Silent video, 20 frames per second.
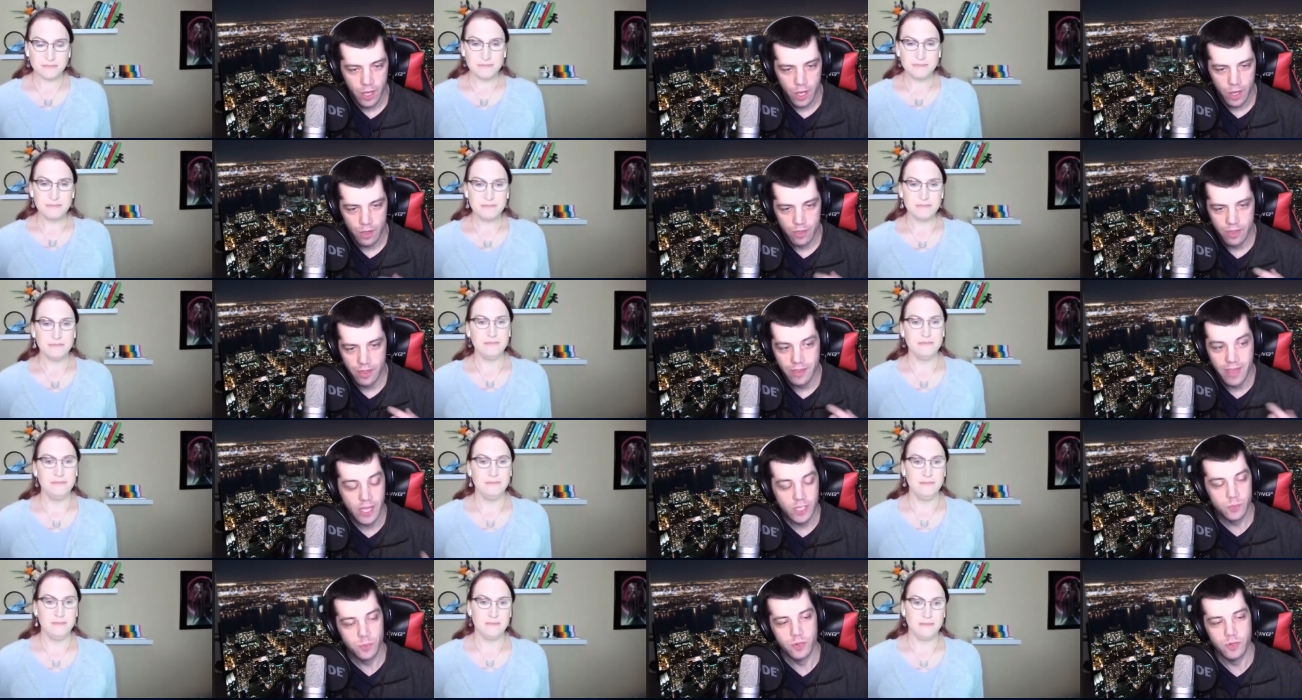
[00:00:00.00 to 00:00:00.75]
Speaker 1: the
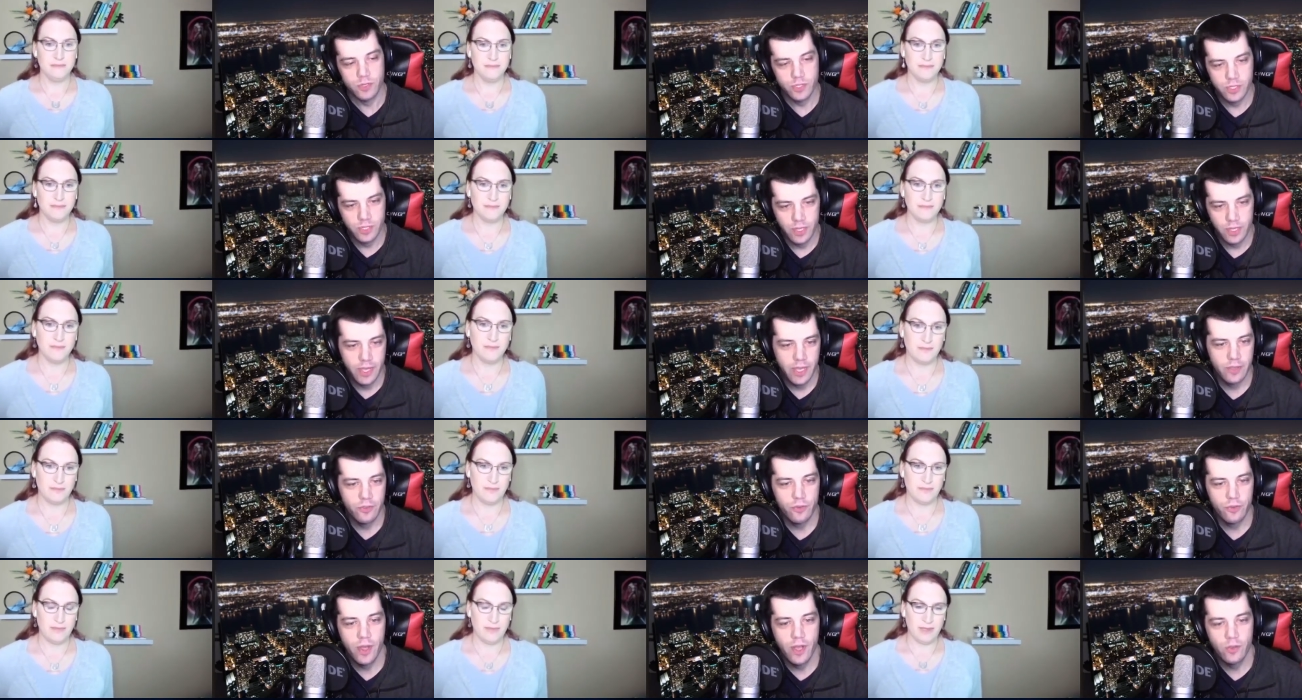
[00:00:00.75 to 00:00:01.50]
next person that they
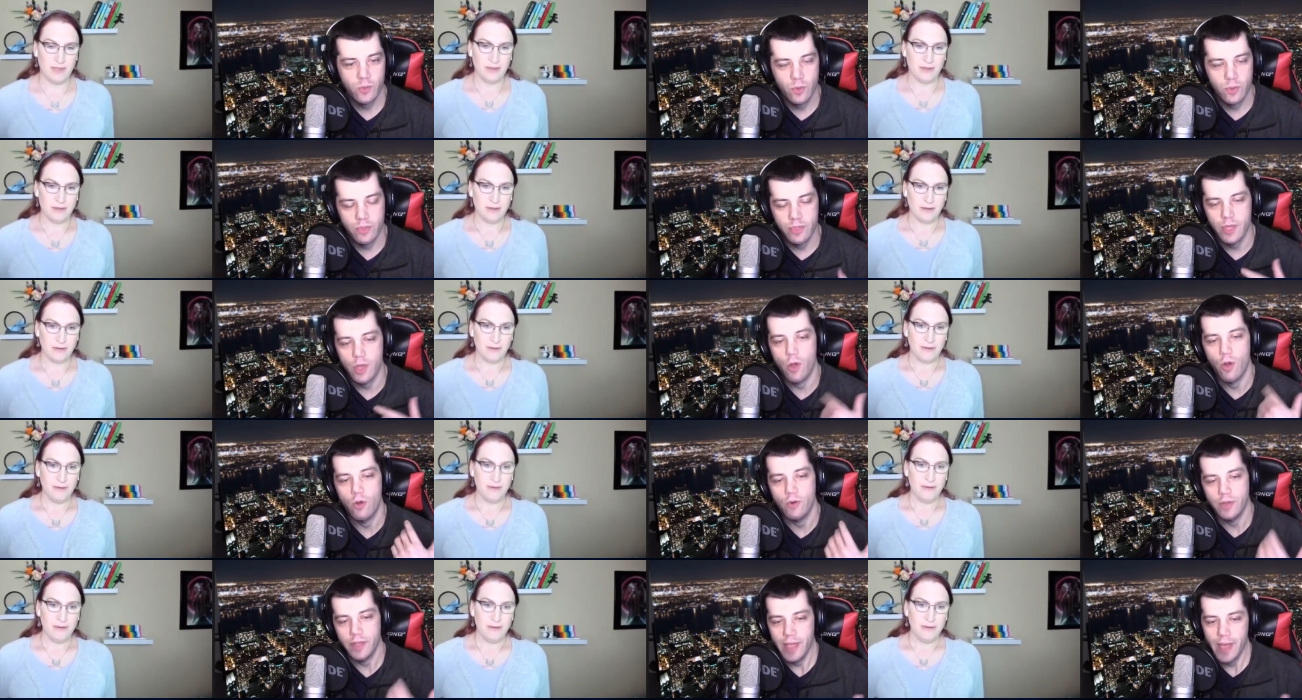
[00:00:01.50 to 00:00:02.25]
interact with, they
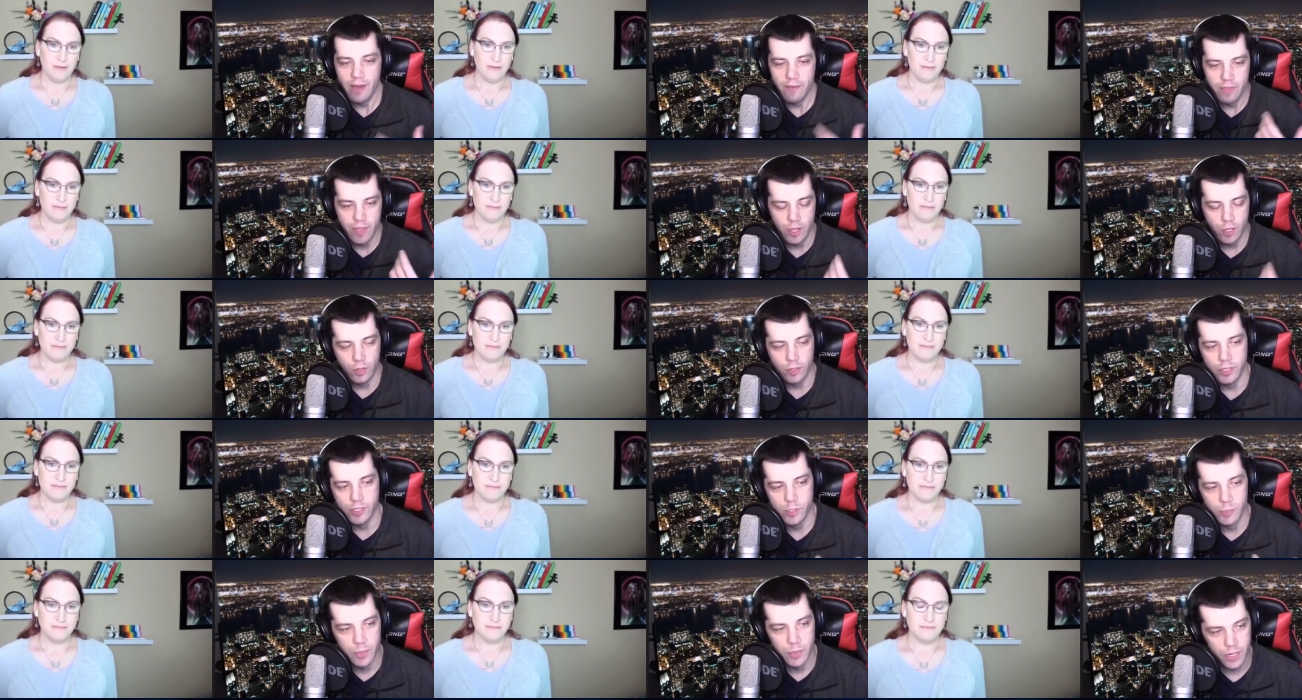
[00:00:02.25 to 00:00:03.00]
already have that good
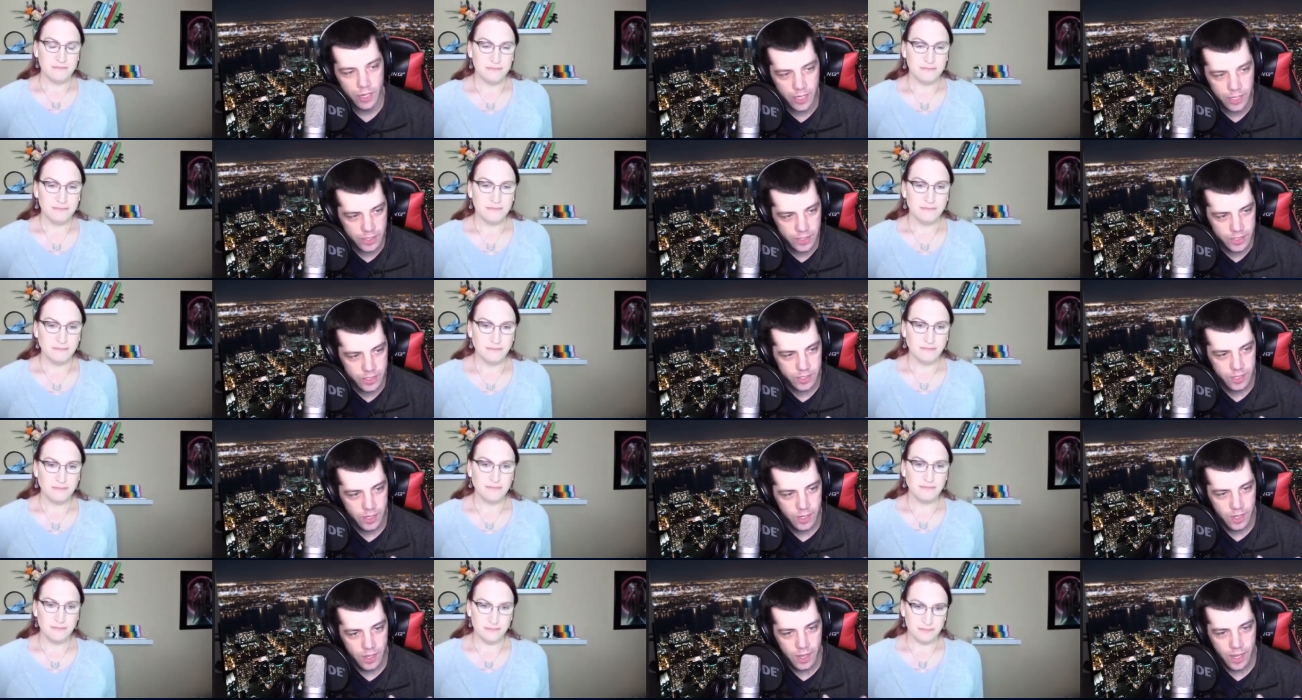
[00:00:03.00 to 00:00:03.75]
experience
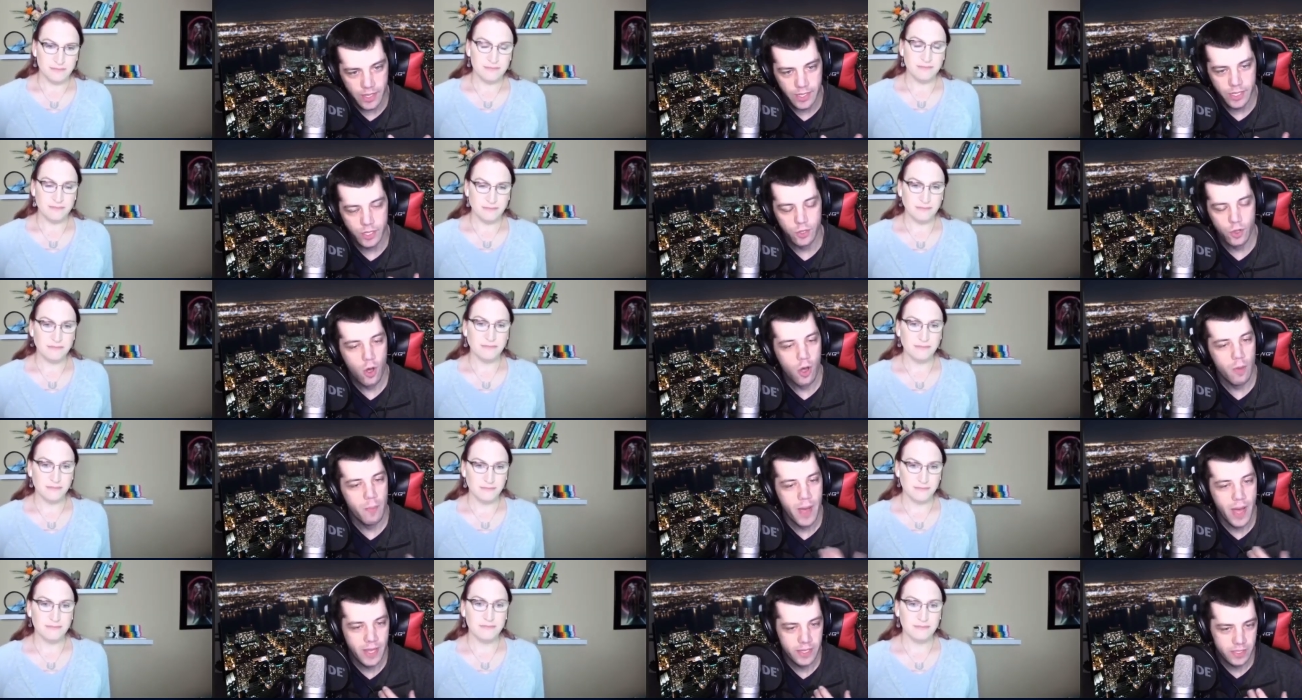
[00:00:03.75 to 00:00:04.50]
and can call
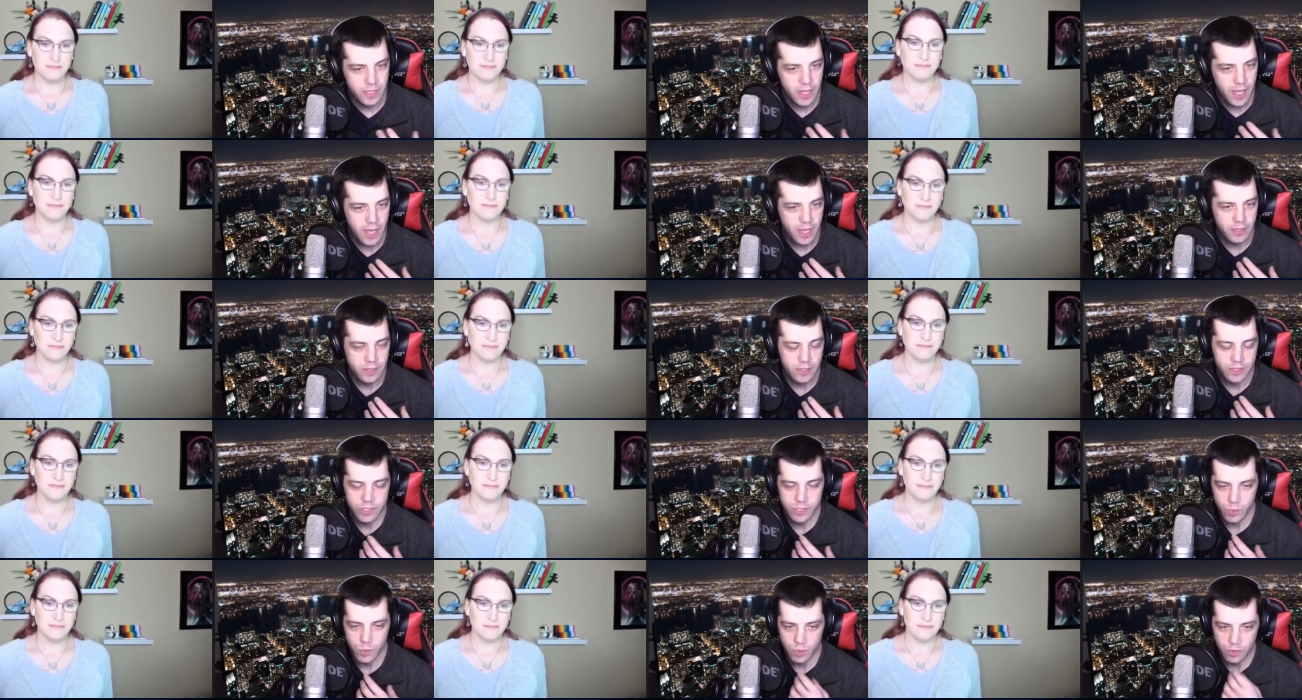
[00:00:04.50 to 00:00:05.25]
back to that. And it's
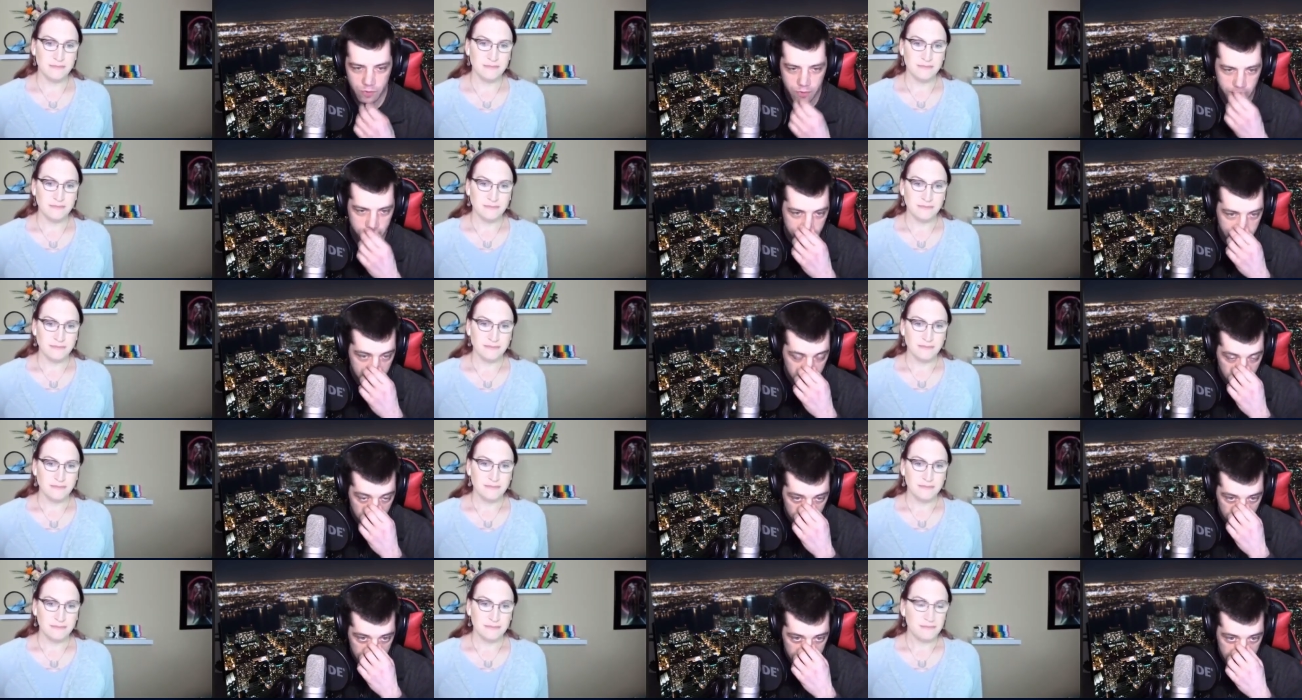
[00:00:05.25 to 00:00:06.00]
sort of a
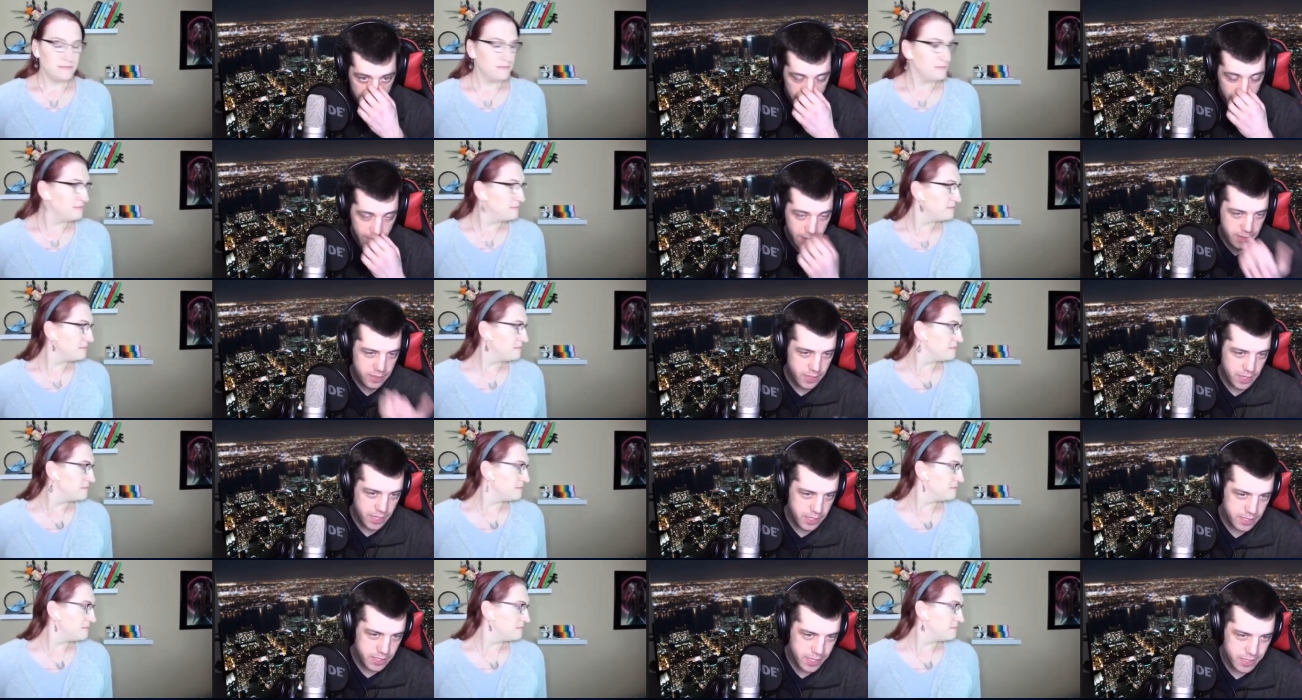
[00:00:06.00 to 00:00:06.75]
like I, I like
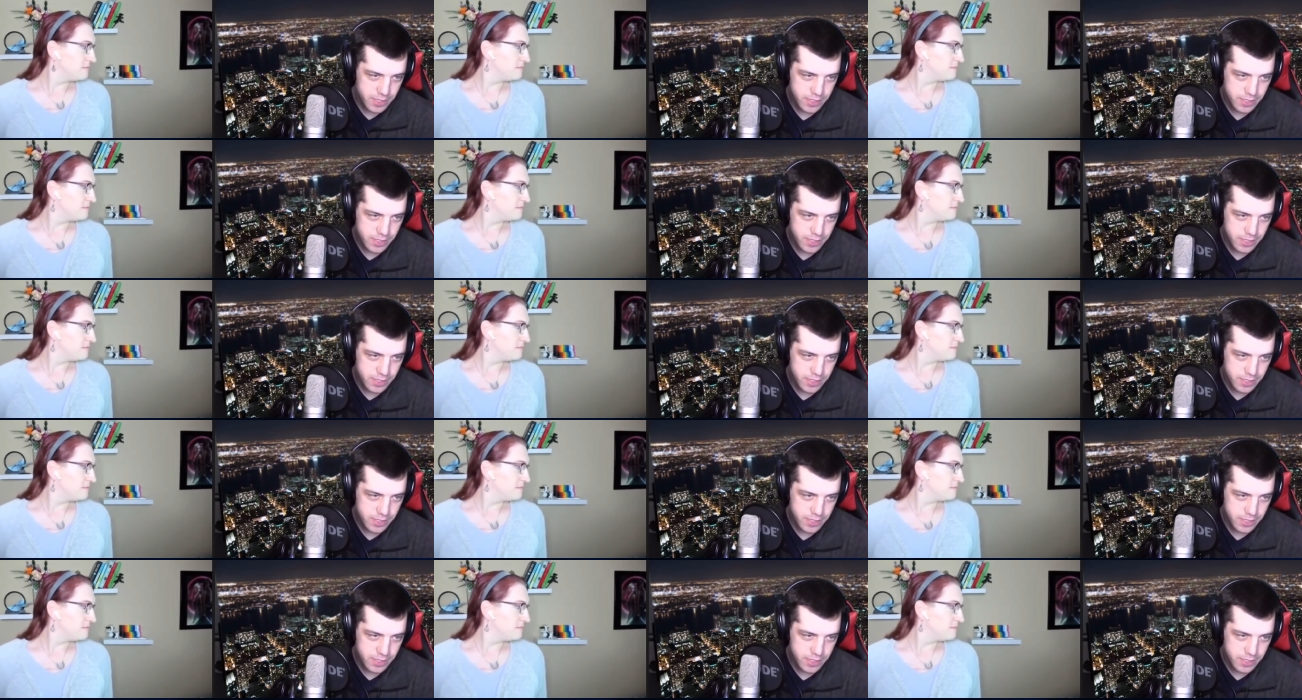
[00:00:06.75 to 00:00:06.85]
yeah,